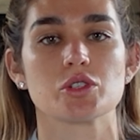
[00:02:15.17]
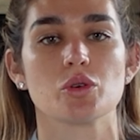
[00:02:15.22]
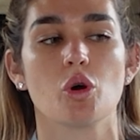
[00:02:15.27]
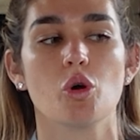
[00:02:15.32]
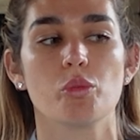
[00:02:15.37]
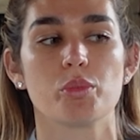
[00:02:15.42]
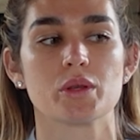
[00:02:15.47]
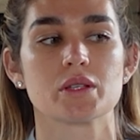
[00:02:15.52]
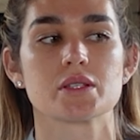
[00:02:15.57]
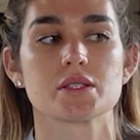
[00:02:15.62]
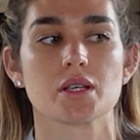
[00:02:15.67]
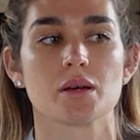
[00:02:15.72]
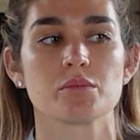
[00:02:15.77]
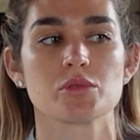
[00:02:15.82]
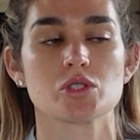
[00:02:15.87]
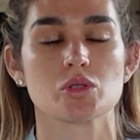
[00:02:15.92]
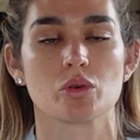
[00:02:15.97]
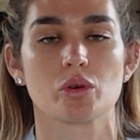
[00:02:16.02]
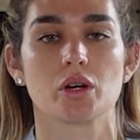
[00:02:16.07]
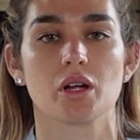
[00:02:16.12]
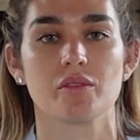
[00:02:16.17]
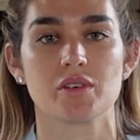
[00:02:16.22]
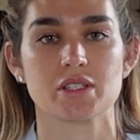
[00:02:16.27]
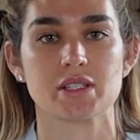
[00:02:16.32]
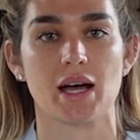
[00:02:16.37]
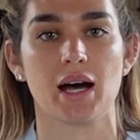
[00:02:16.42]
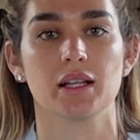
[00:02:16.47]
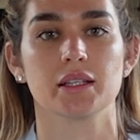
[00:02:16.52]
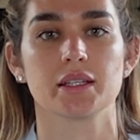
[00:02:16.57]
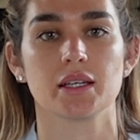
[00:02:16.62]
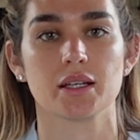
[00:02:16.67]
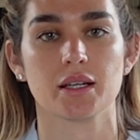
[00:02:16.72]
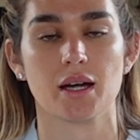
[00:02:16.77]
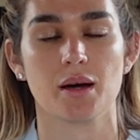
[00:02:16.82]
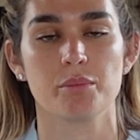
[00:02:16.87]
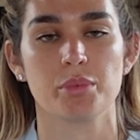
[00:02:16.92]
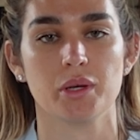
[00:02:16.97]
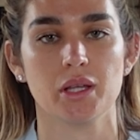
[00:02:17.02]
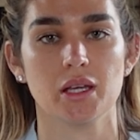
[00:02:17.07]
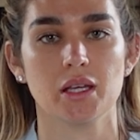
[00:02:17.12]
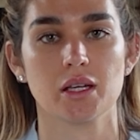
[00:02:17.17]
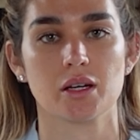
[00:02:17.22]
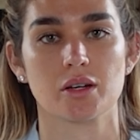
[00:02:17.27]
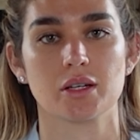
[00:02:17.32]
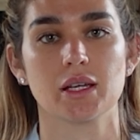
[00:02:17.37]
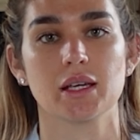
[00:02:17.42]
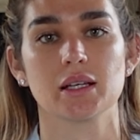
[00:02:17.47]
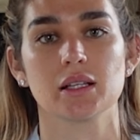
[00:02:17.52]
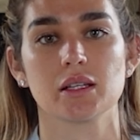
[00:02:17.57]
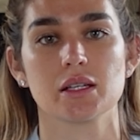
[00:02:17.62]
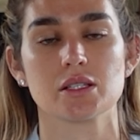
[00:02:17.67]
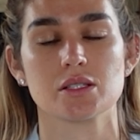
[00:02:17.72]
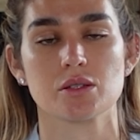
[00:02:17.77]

to open some sort of Italian company here in Italy